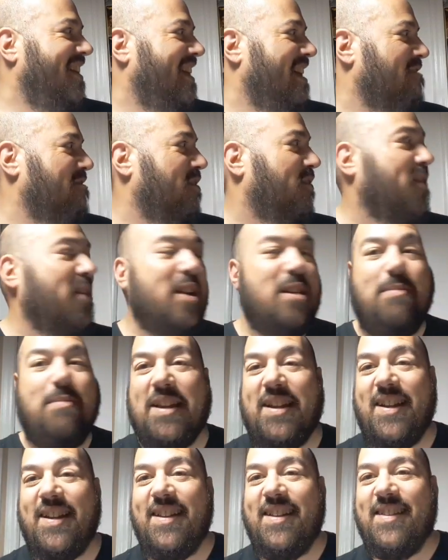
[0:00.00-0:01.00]
it was funny
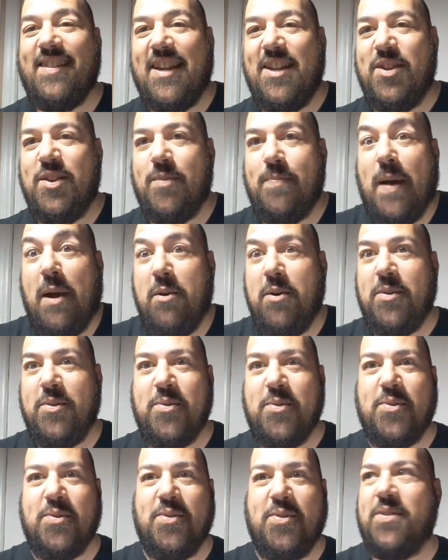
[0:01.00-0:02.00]
because I use power
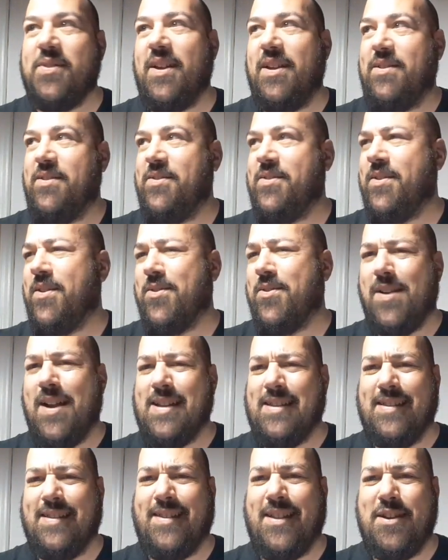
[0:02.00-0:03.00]
tools, I use all
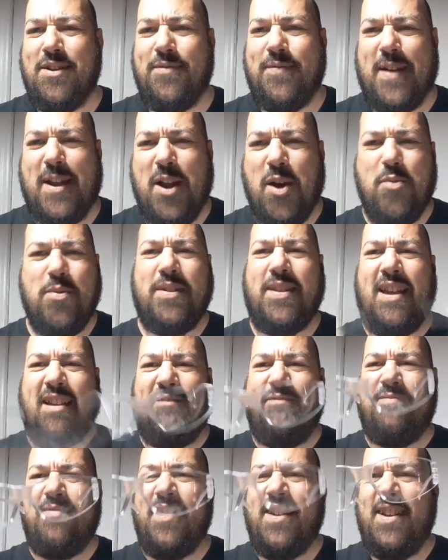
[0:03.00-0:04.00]
kinds of stuff. I always
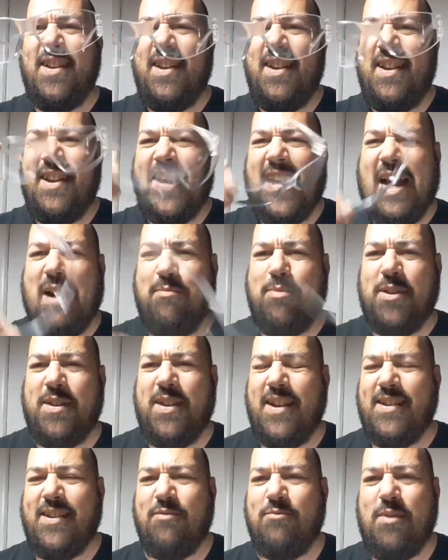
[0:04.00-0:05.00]
have eye
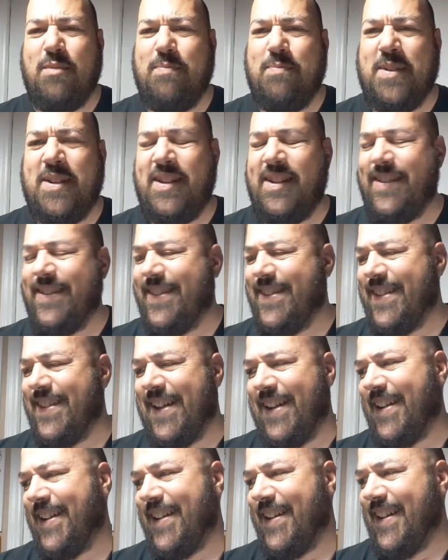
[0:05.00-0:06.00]
protection with me. It's
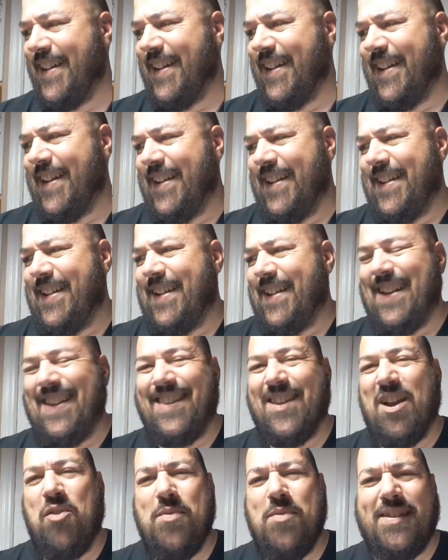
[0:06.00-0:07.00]
like,
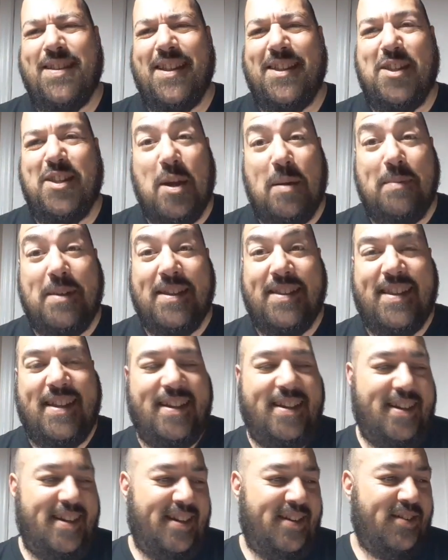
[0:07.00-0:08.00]
it's always the dumbest
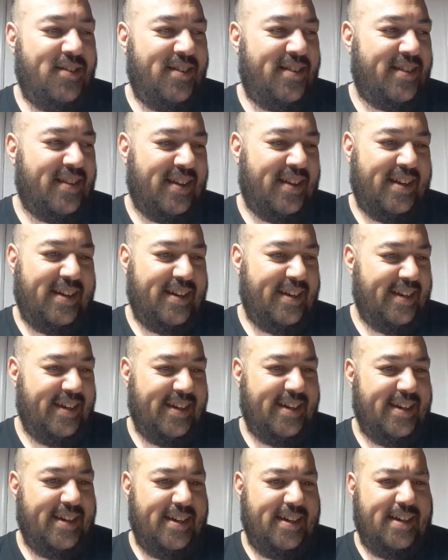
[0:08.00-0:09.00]
thing, you know? It's like,
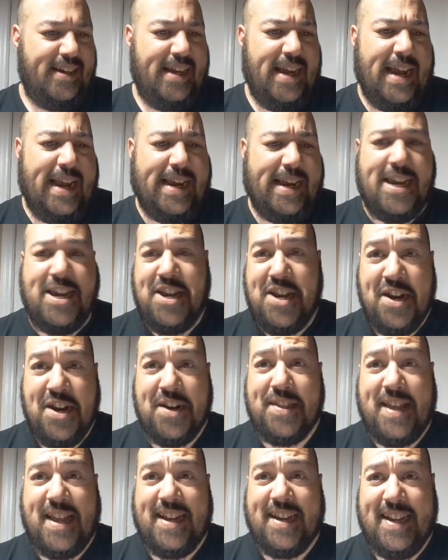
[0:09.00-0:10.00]
none
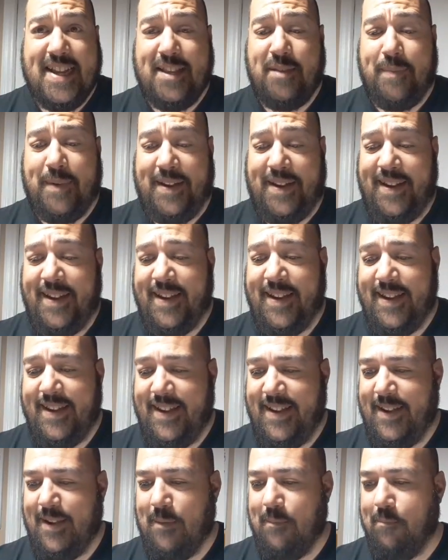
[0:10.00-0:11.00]
of that gets me.
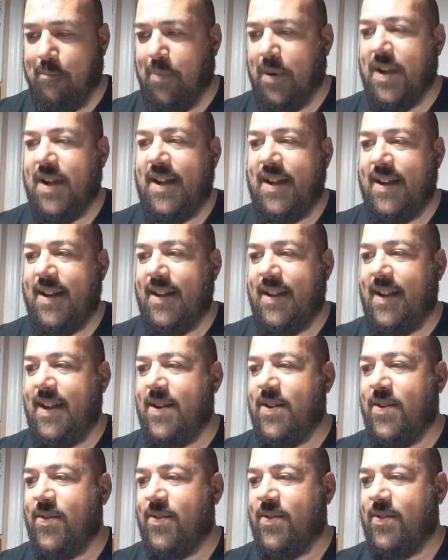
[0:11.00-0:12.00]
But, you
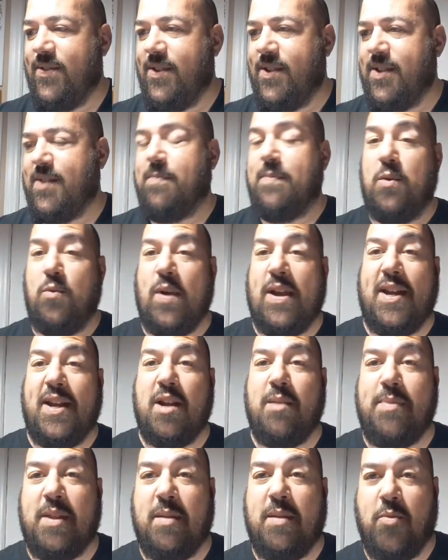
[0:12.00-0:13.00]
know, just me waking
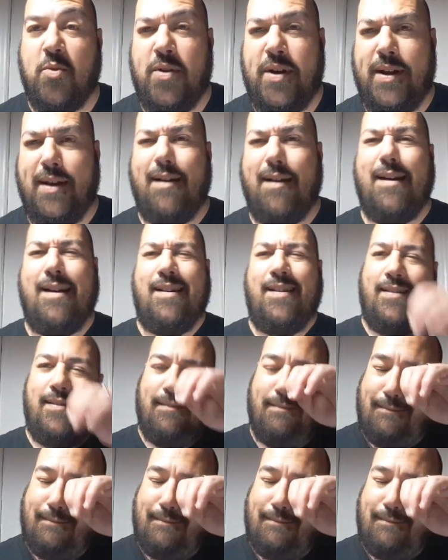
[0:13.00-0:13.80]
up in the morning, but